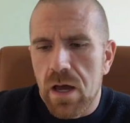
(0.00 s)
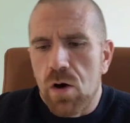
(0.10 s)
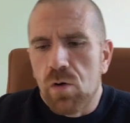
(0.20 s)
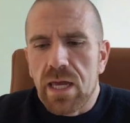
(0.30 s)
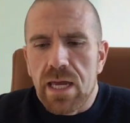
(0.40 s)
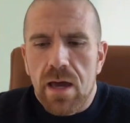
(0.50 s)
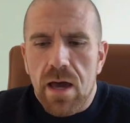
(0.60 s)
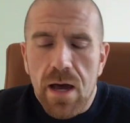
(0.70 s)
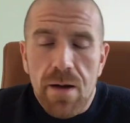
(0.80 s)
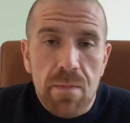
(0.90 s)
Okay,
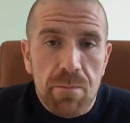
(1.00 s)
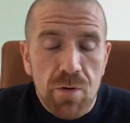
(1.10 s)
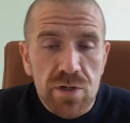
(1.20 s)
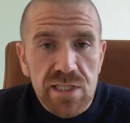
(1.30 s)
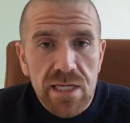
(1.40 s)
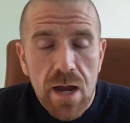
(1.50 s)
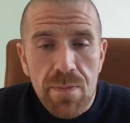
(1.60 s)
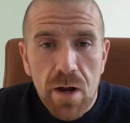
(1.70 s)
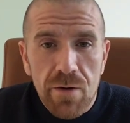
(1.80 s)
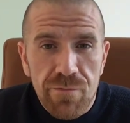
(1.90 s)
personally, I'm
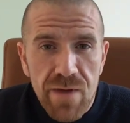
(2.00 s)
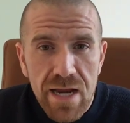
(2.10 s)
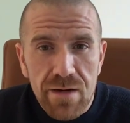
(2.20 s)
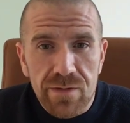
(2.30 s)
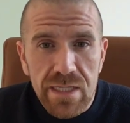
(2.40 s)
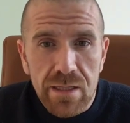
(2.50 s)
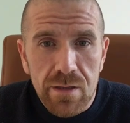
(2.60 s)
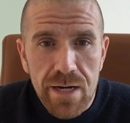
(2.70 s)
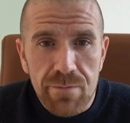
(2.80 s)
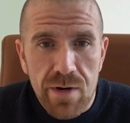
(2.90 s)
not a fan of
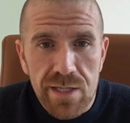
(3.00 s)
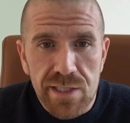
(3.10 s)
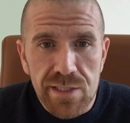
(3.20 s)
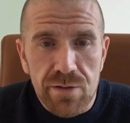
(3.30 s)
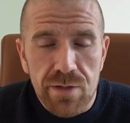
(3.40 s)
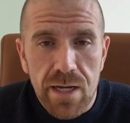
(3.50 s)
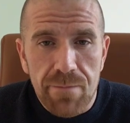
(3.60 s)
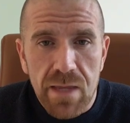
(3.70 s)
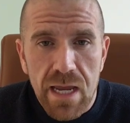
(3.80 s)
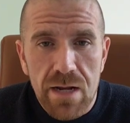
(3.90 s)
decline presses,
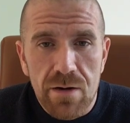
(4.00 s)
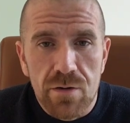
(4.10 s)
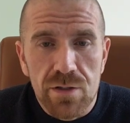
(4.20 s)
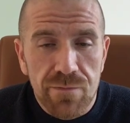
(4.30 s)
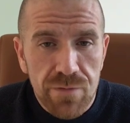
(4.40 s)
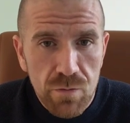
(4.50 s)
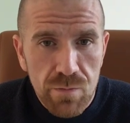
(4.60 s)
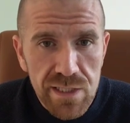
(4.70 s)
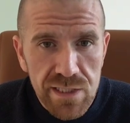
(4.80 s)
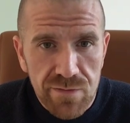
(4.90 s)
okay? And there's a few
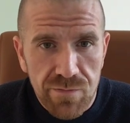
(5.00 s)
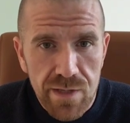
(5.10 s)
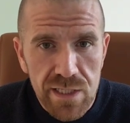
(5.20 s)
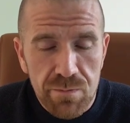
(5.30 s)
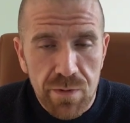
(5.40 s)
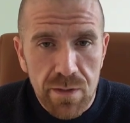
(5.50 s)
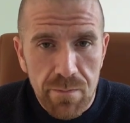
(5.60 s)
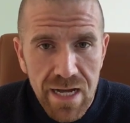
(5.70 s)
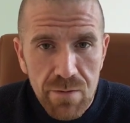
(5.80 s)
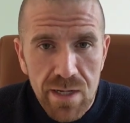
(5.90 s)
reasons for this, but the
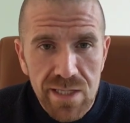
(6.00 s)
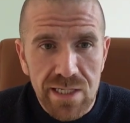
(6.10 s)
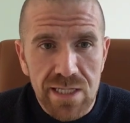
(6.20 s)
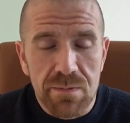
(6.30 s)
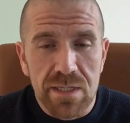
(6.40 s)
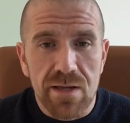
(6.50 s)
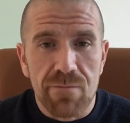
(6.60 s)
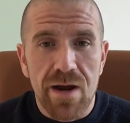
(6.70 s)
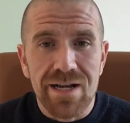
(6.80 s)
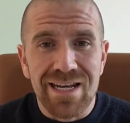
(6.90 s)
main reason is because I
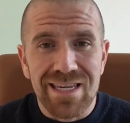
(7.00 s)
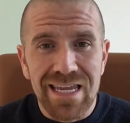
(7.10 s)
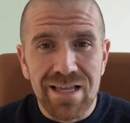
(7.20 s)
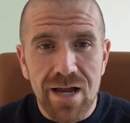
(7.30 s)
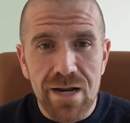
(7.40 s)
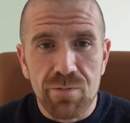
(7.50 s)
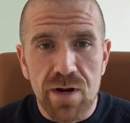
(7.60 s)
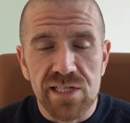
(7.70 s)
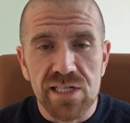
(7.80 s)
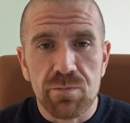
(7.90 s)
find that decline
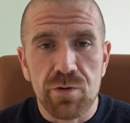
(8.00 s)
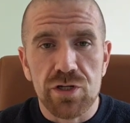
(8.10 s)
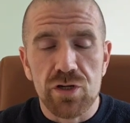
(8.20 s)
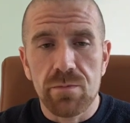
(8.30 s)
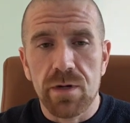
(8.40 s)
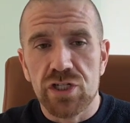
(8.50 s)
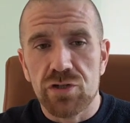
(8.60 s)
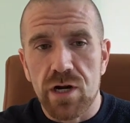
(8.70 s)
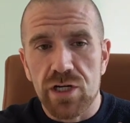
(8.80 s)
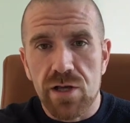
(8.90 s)
presses put too much
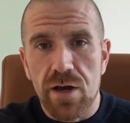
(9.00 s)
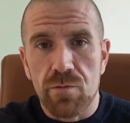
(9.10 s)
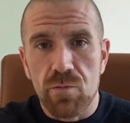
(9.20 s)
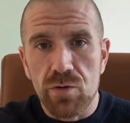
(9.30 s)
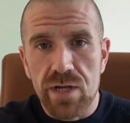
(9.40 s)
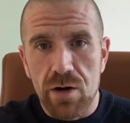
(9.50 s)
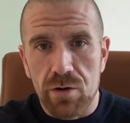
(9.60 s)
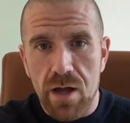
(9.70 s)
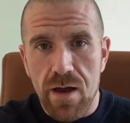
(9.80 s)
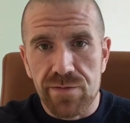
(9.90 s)
stress on the rotator
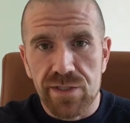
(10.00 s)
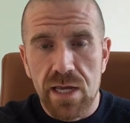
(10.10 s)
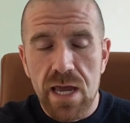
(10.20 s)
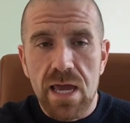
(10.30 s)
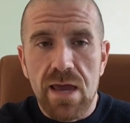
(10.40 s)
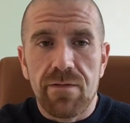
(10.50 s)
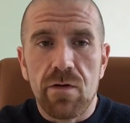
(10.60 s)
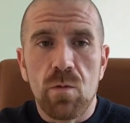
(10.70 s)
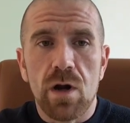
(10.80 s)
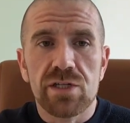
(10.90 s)
cuffs. If you
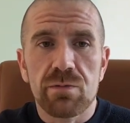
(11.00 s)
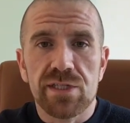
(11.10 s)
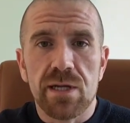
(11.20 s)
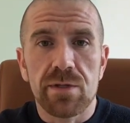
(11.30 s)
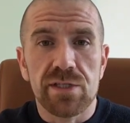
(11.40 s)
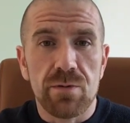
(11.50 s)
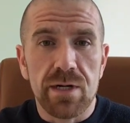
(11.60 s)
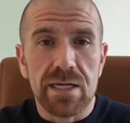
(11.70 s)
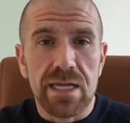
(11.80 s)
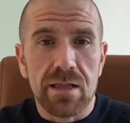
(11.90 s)
ever watch when someone's doing
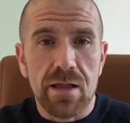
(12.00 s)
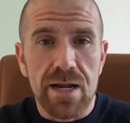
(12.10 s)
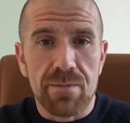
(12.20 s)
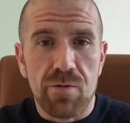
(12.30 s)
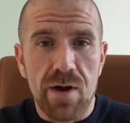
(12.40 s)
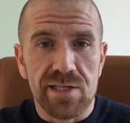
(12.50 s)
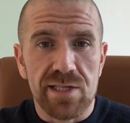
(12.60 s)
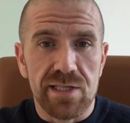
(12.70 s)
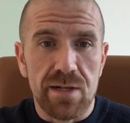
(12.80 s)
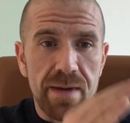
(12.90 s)
a decline
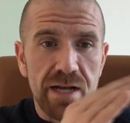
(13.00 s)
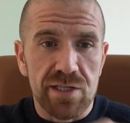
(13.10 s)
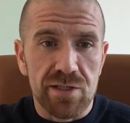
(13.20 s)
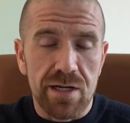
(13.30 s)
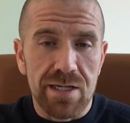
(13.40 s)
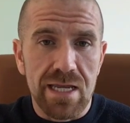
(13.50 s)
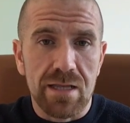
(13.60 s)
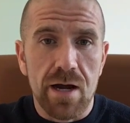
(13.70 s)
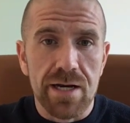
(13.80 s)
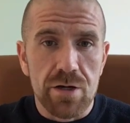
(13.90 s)
presses and the bench is on a
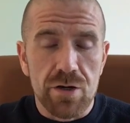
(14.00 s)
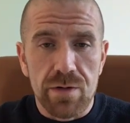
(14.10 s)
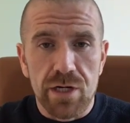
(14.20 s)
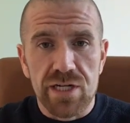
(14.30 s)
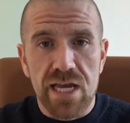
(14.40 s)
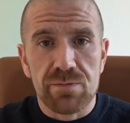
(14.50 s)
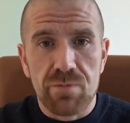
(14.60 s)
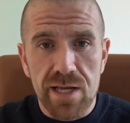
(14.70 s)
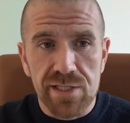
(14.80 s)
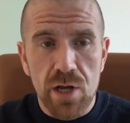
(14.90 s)
decline and you're doing a chest
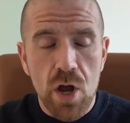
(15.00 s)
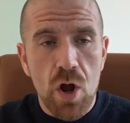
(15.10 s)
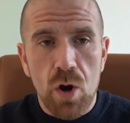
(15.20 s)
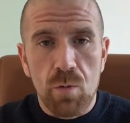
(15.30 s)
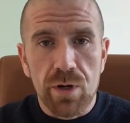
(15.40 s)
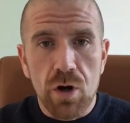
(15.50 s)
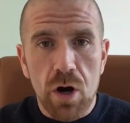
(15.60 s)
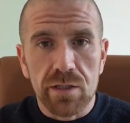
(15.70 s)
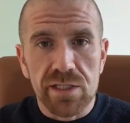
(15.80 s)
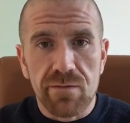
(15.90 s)
press,
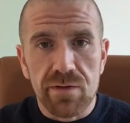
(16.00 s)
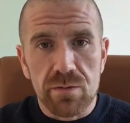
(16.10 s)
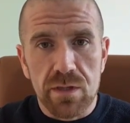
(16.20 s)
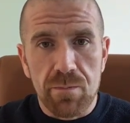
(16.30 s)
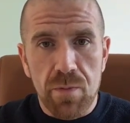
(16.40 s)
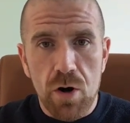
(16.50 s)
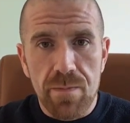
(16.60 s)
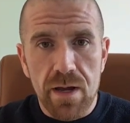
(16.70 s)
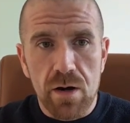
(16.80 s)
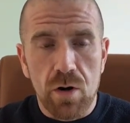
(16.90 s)
regardless if it's with a
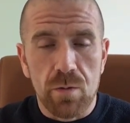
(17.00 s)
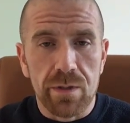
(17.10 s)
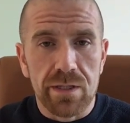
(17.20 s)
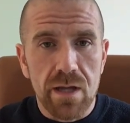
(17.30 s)
barbell or with